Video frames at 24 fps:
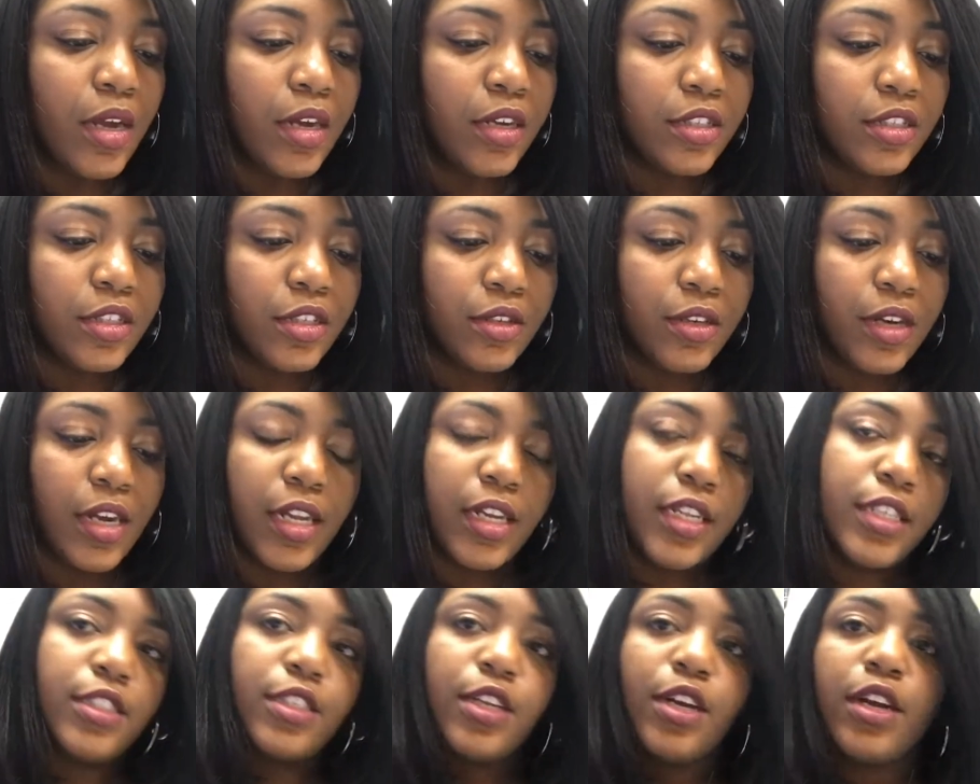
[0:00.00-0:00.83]
So now
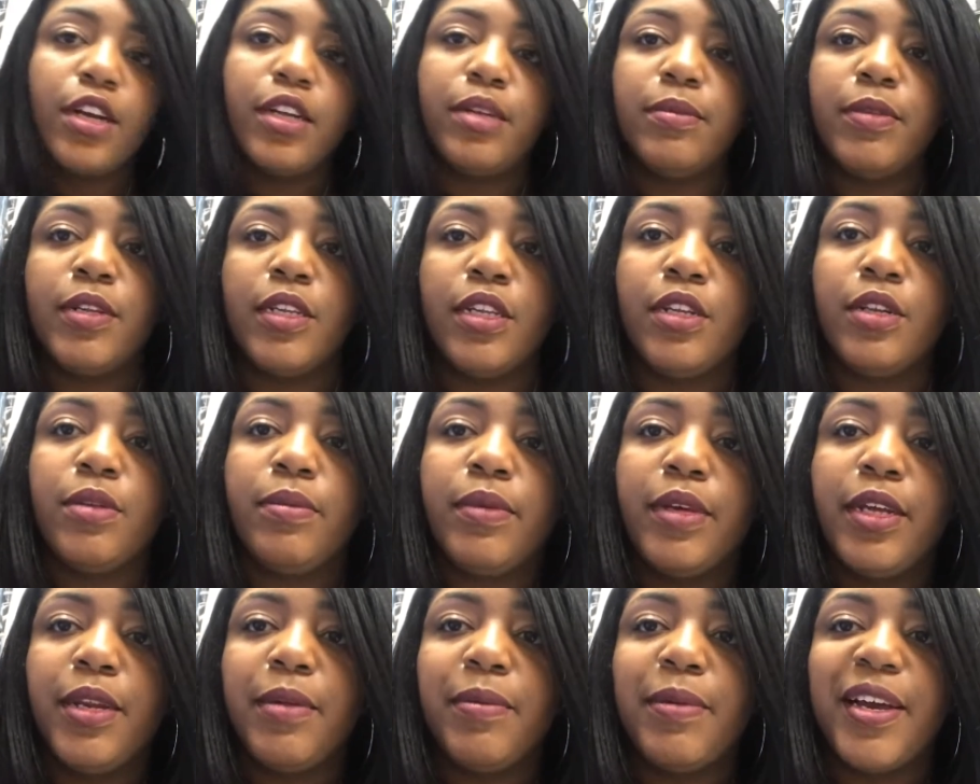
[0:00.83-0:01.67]
let's talk a little
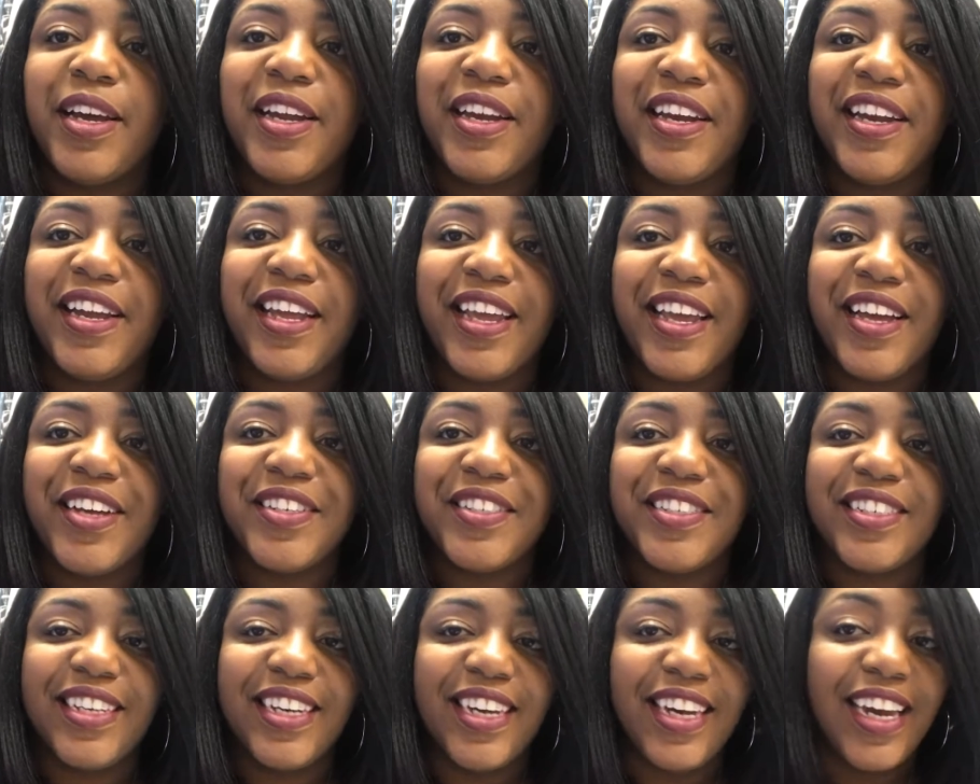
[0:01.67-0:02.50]
bit about an
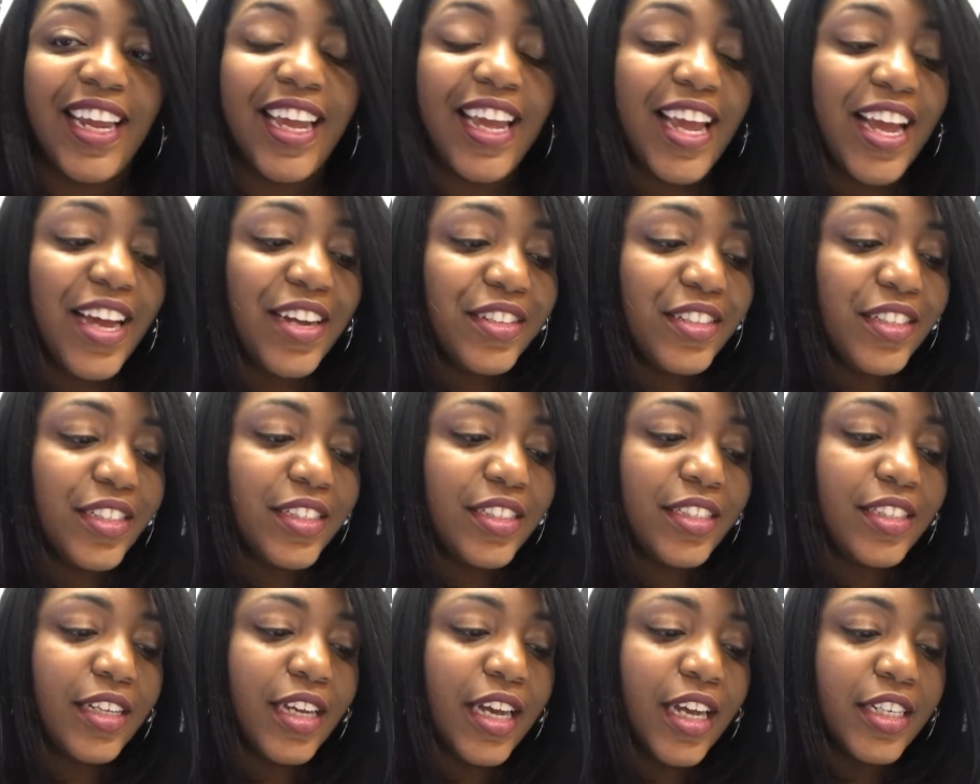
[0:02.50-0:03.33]
accountant. An
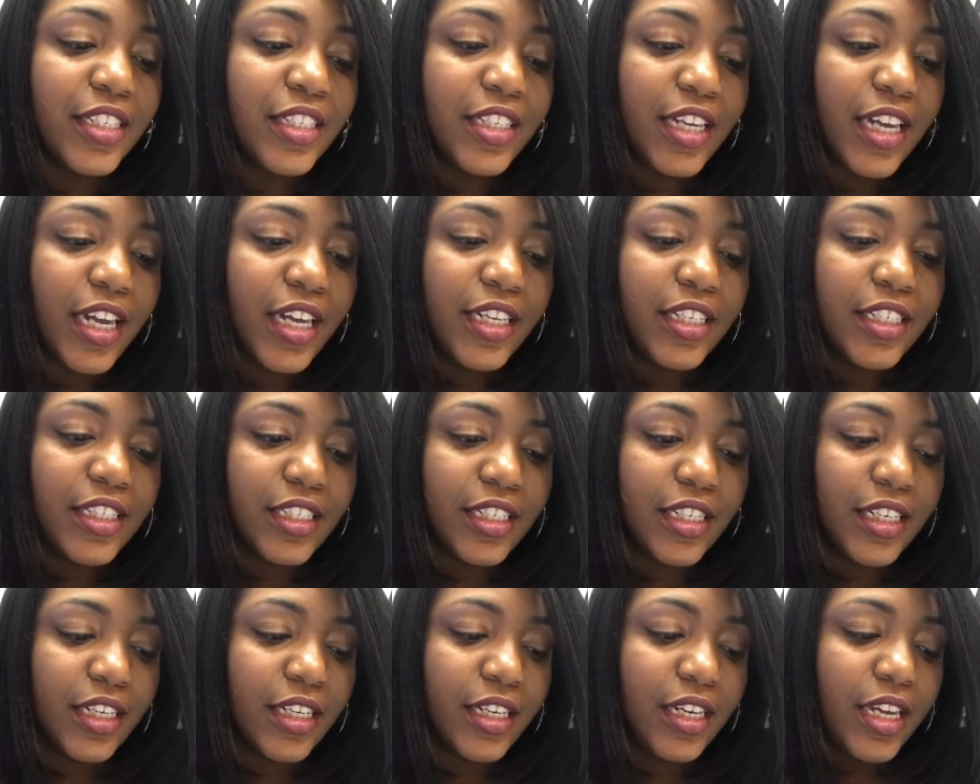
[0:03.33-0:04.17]
accountant's
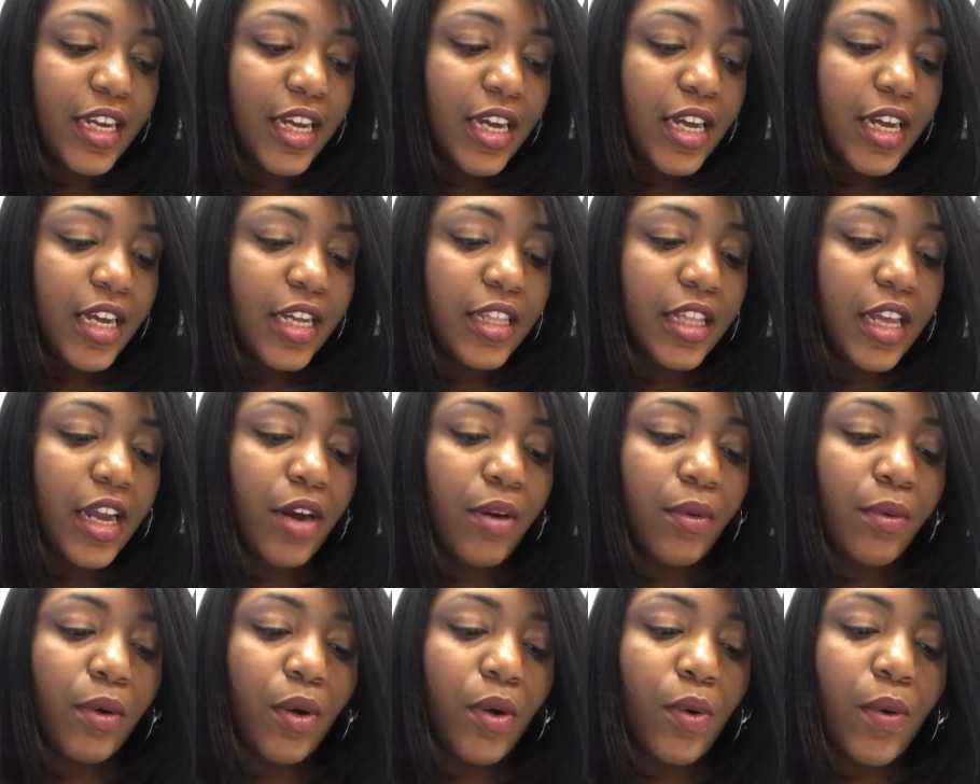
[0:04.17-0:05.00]
education, they
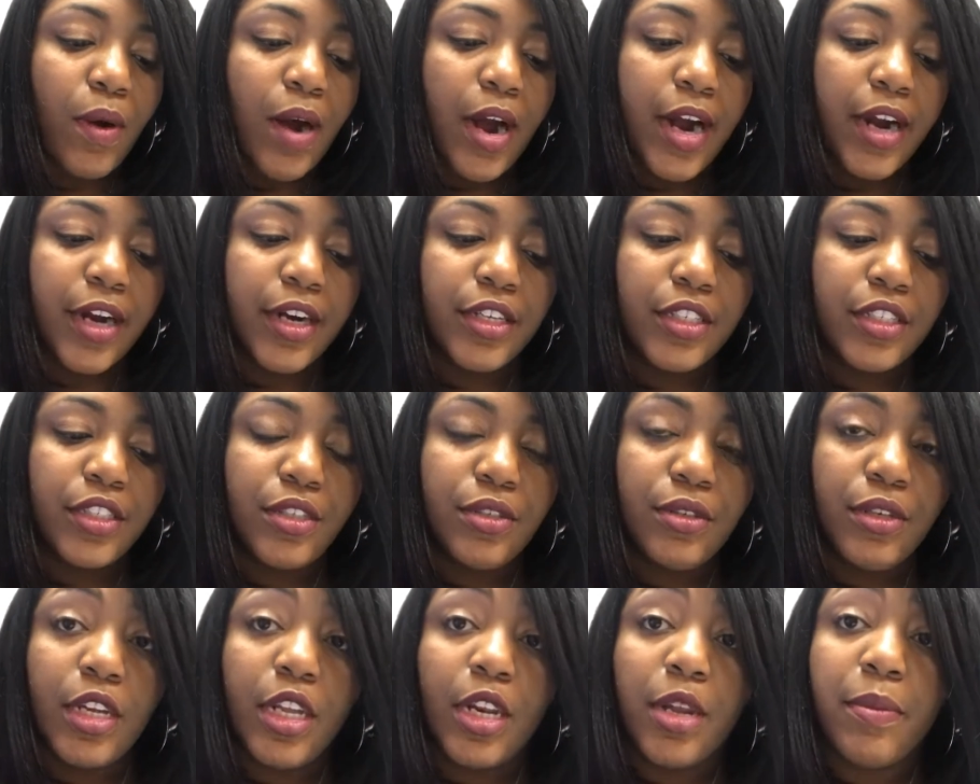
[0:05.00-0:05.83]
are required
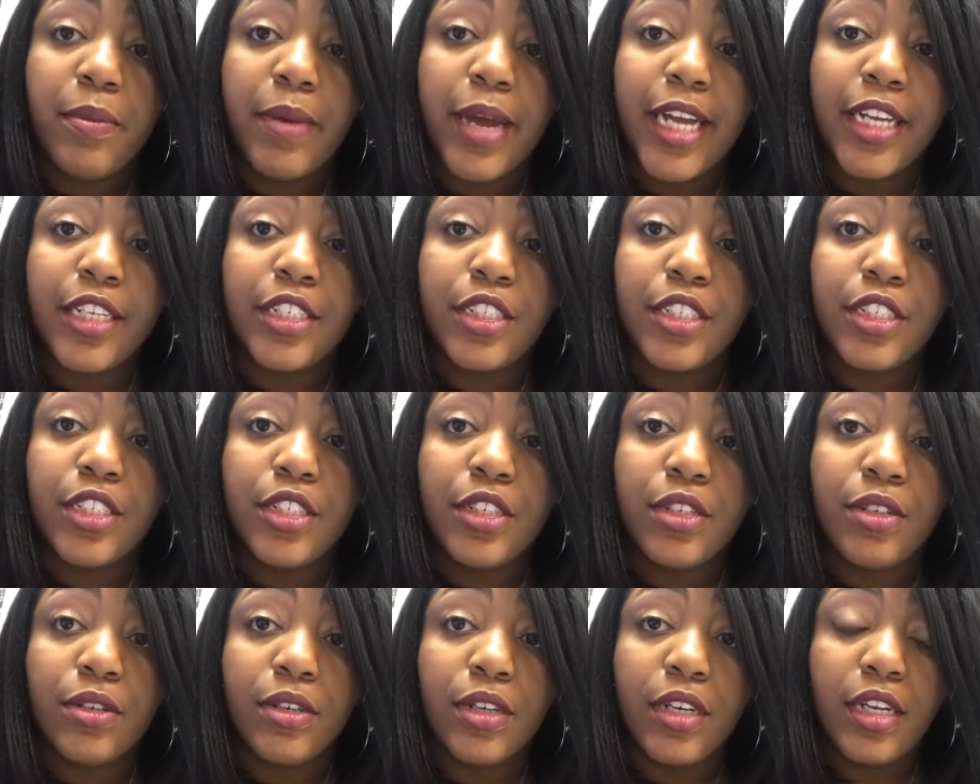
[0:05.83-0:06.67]
to get a bachelor's
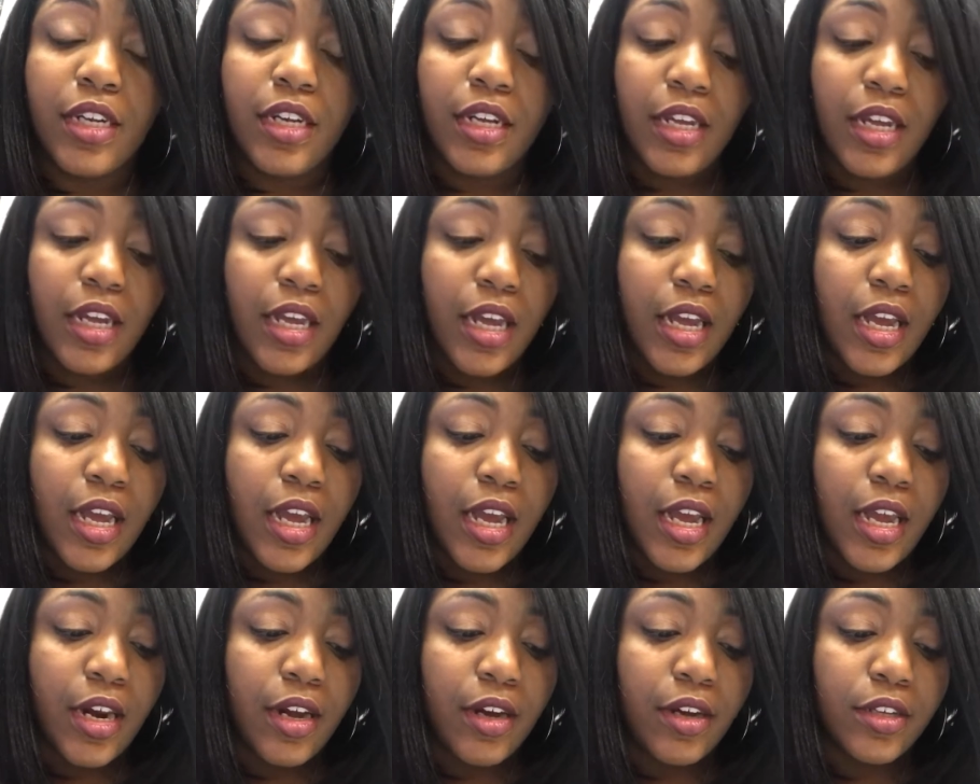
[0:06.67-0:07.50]
degree
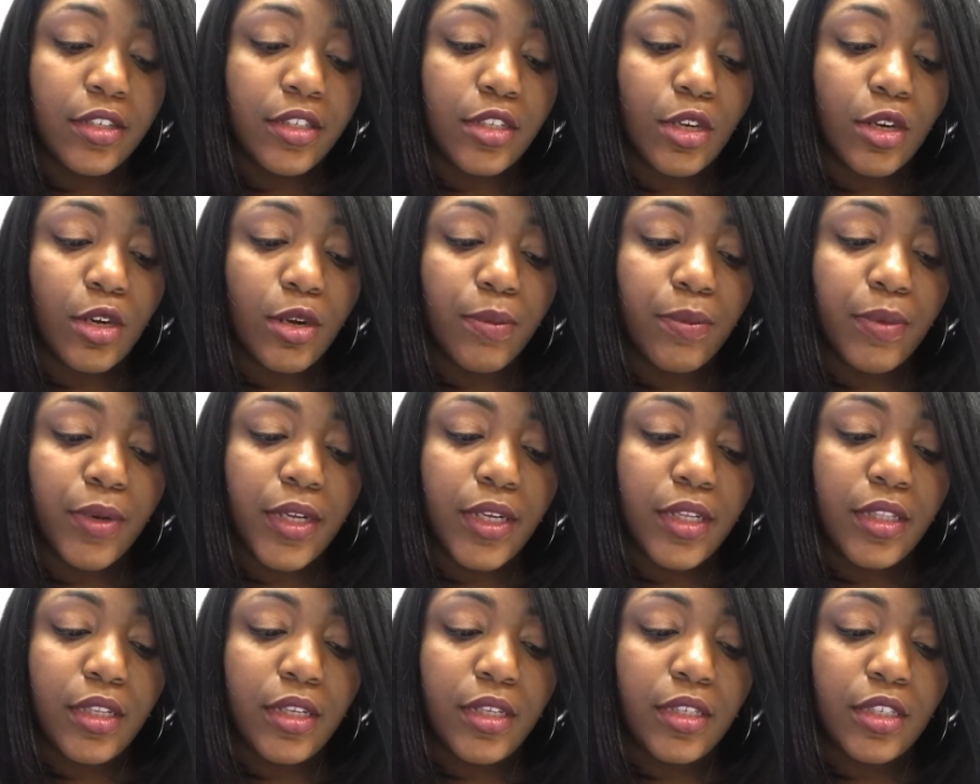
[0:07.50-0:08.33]
and also
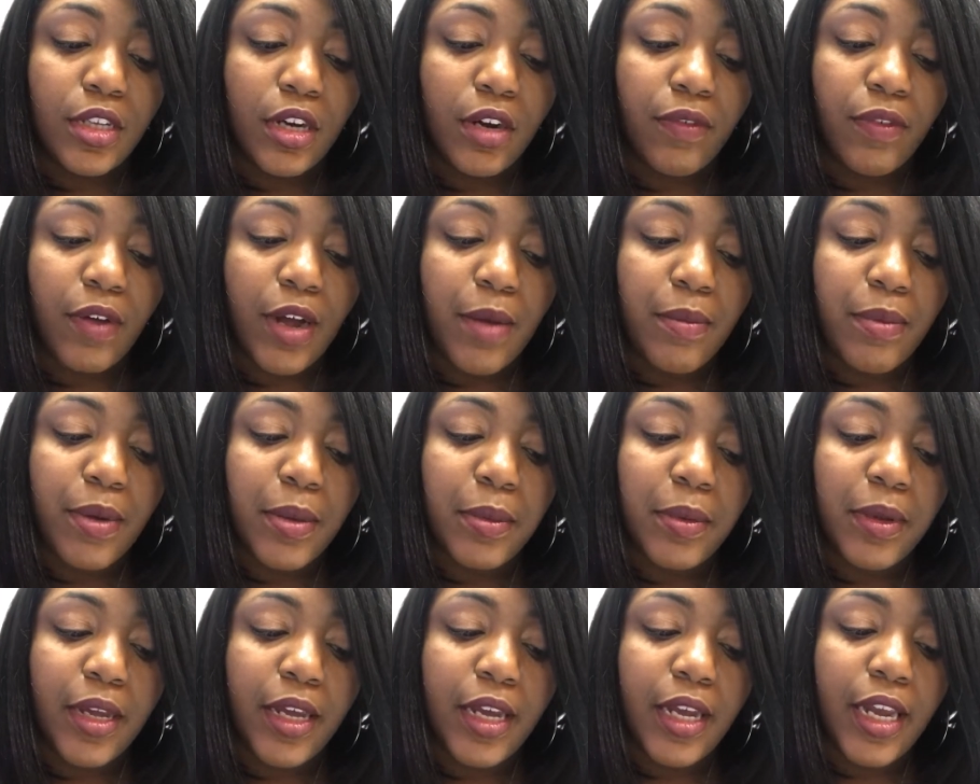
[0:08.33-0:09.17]
complete the Certified
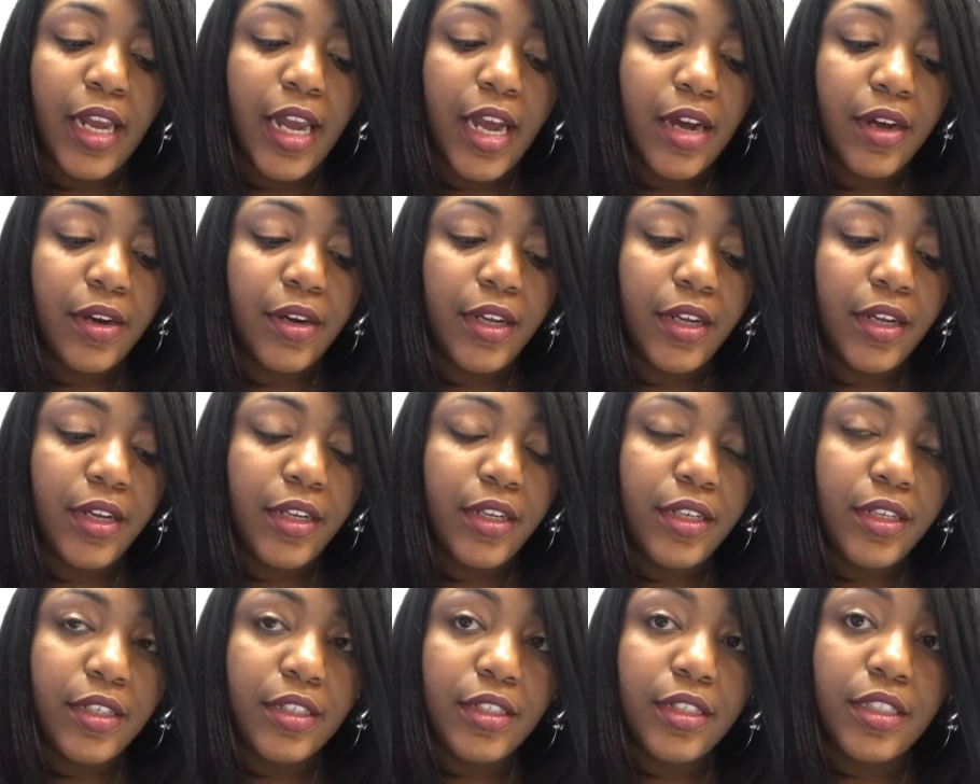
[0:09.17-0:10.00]
Public Accounting
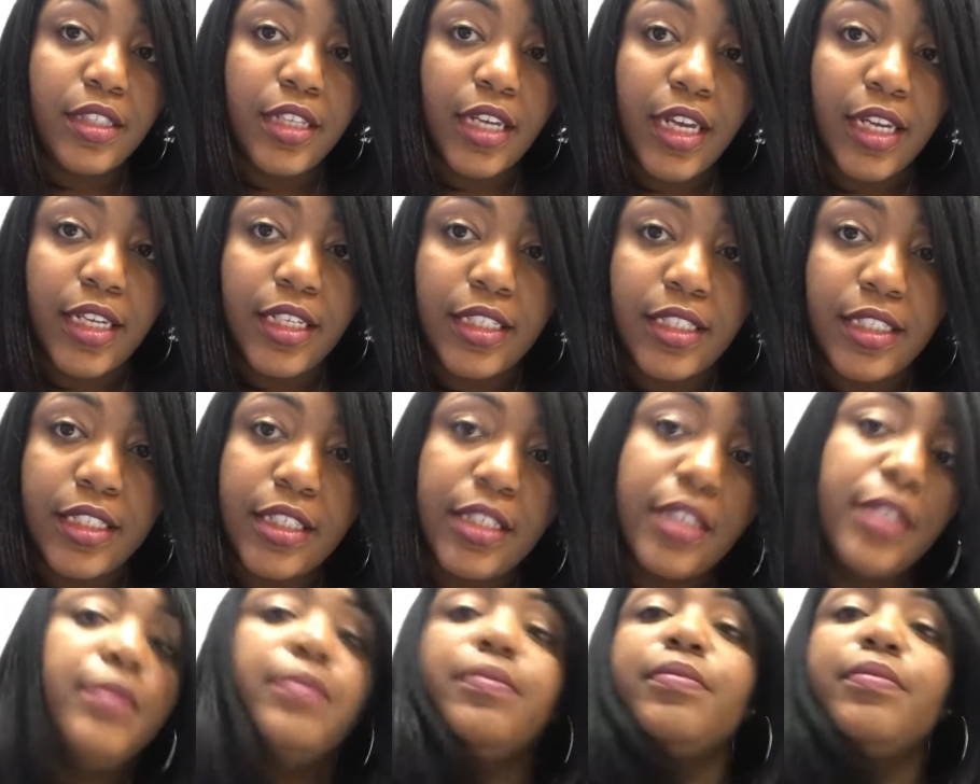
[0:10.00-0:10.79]
test.